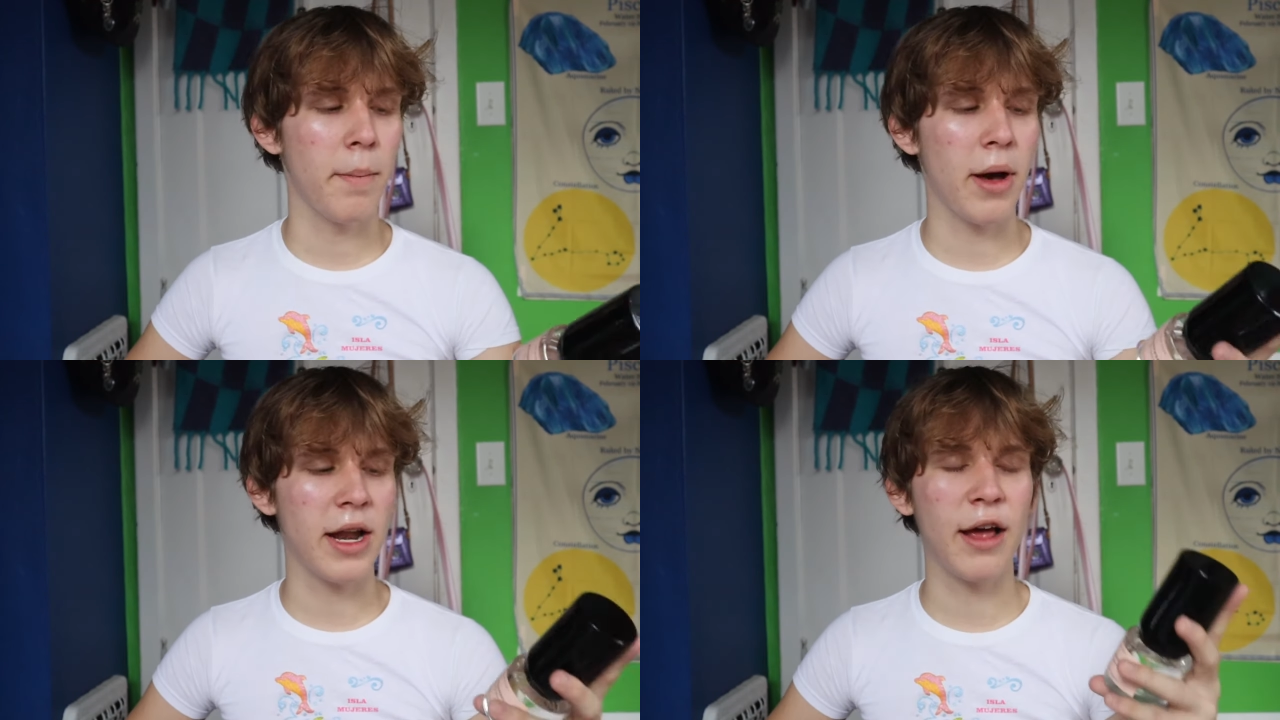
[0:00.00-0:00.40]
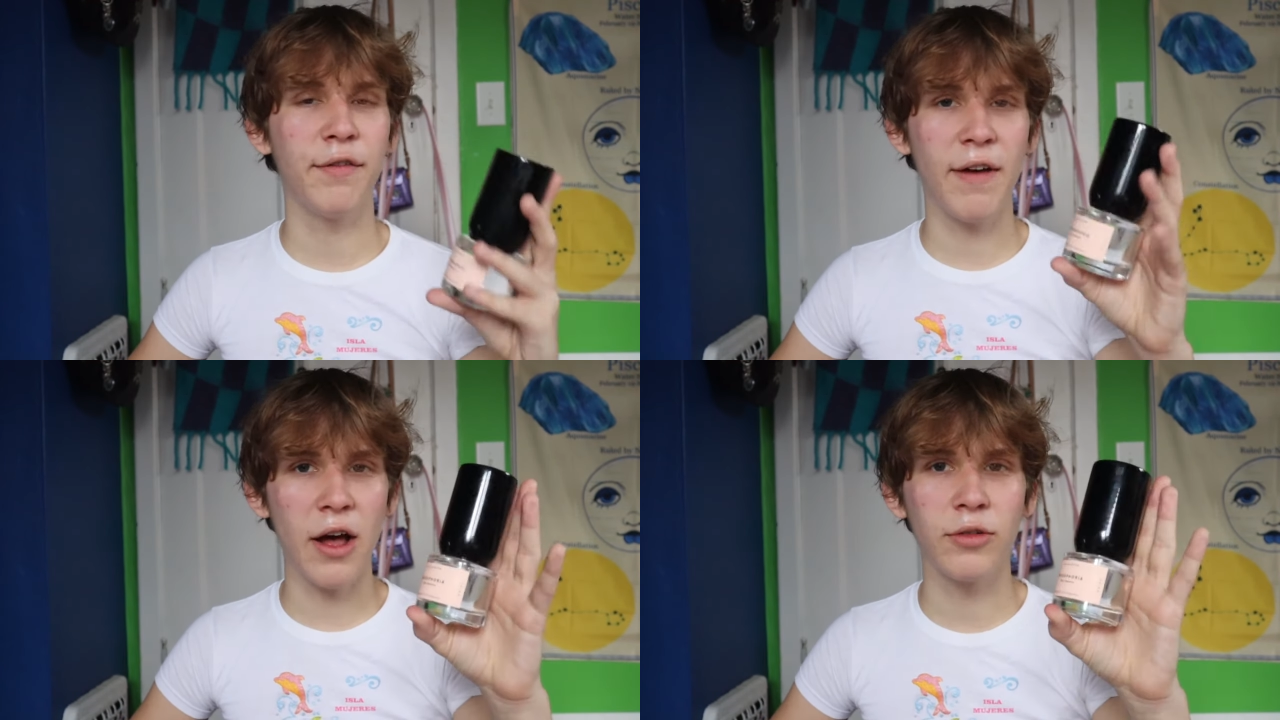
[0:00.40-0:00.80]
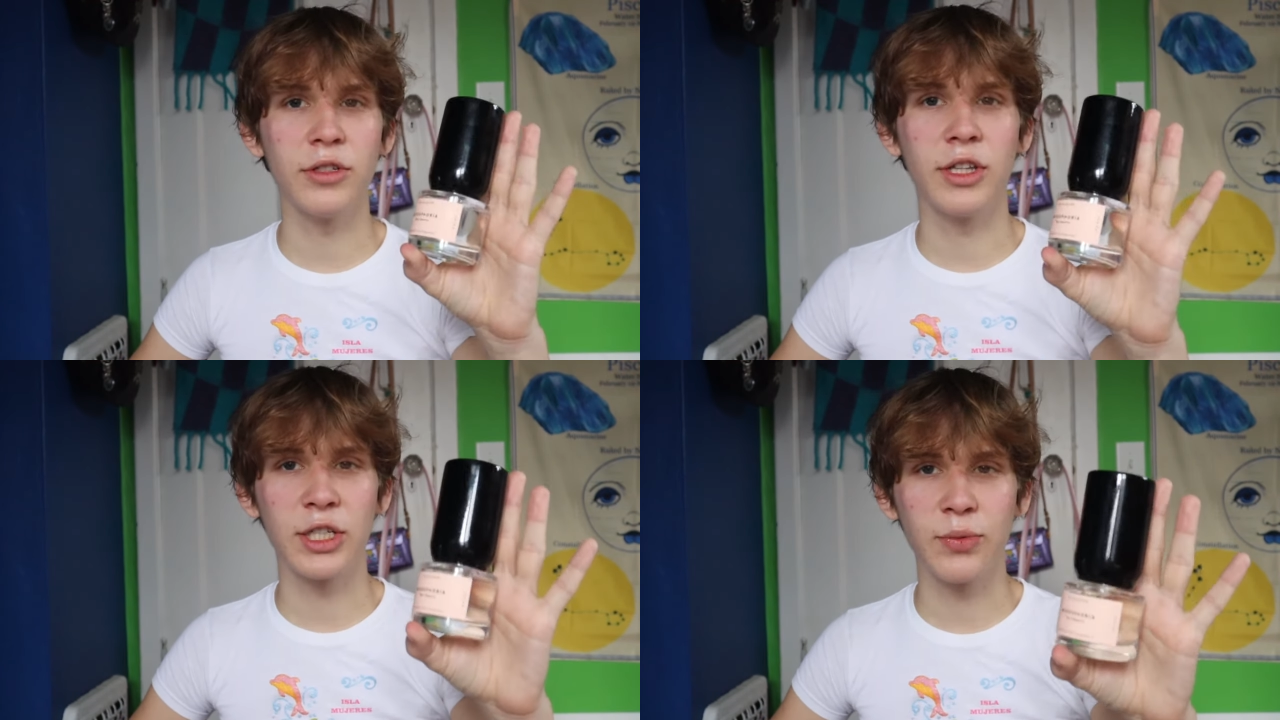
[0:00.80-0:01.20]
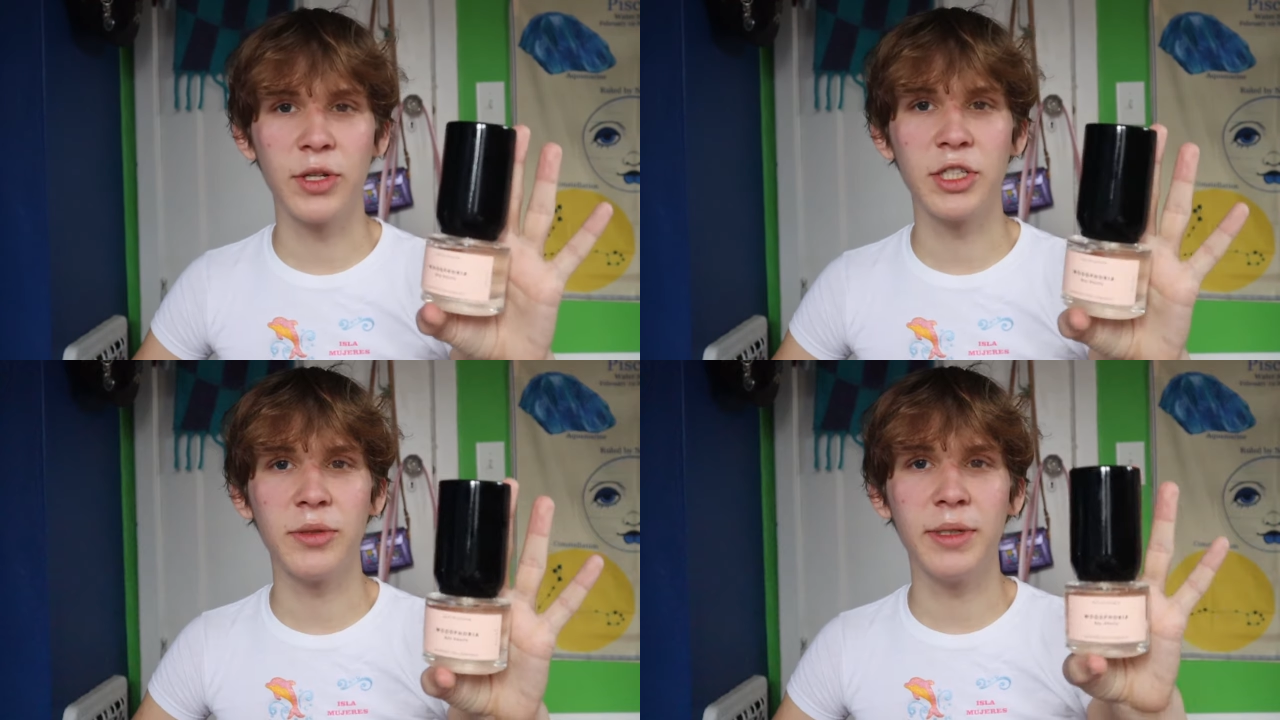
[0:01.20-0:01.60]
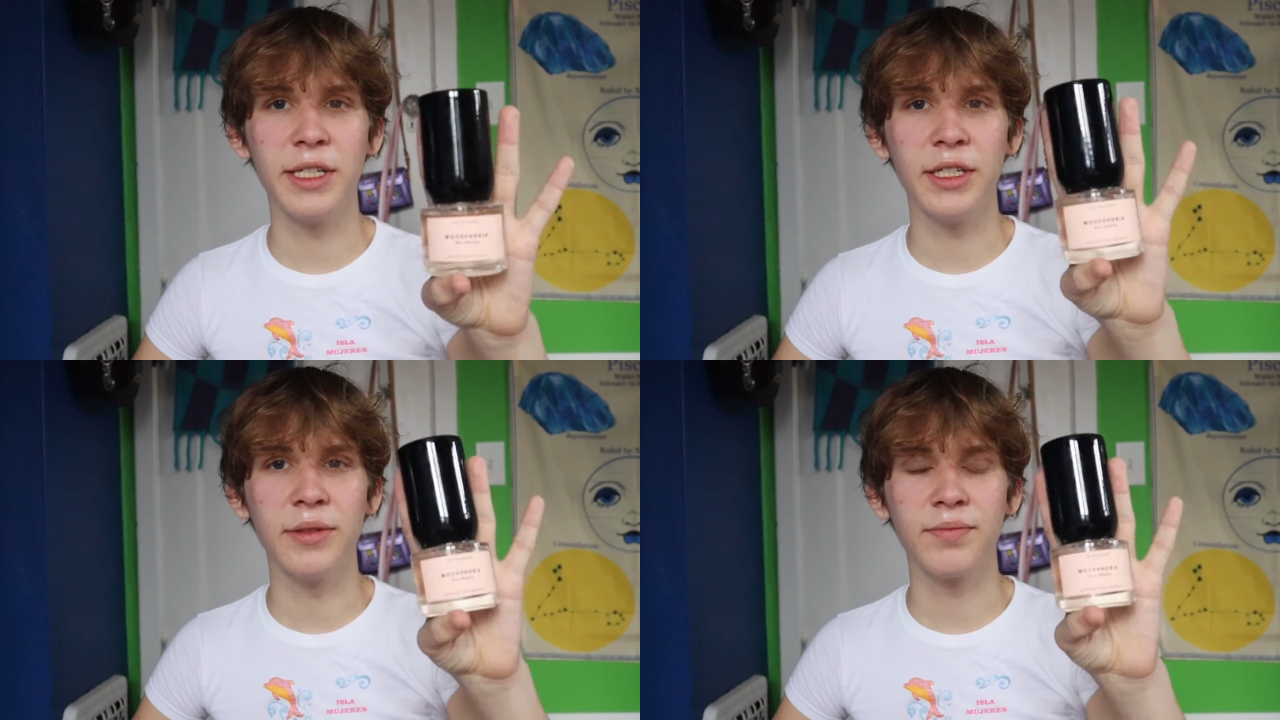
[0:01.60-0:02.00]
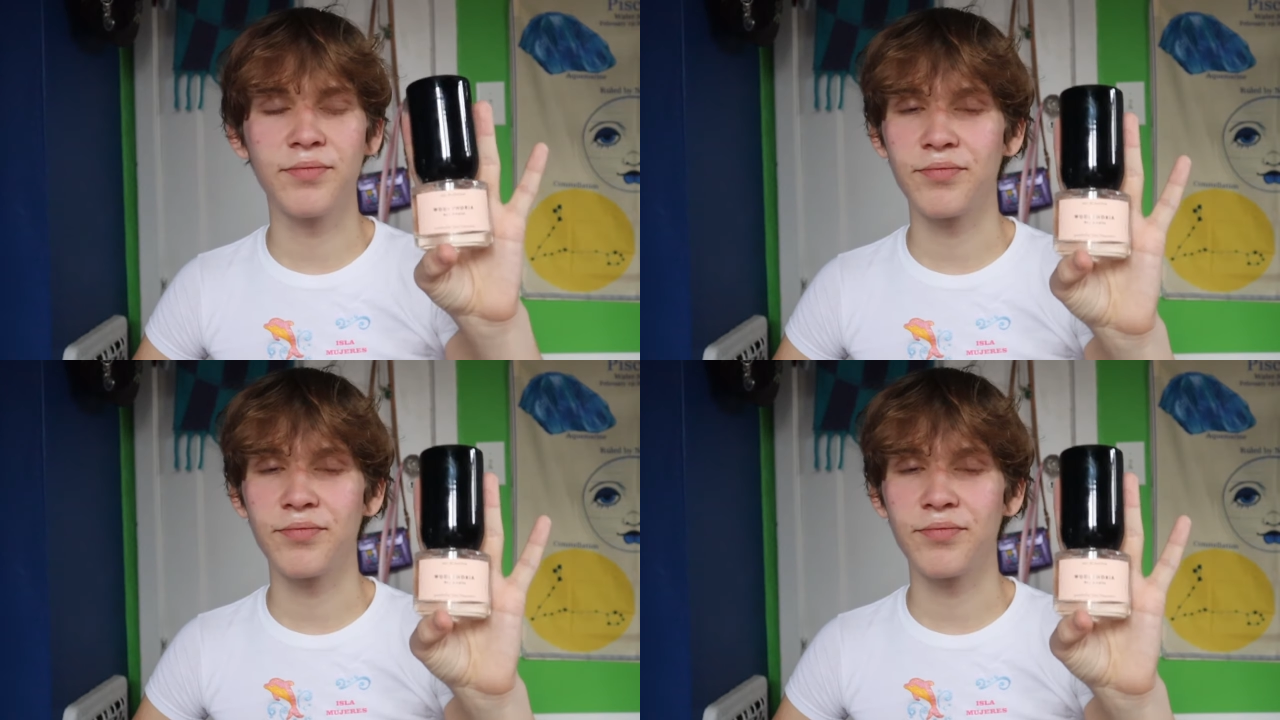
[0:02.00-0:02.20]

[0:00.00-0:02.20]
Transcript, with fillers: but I found this one to be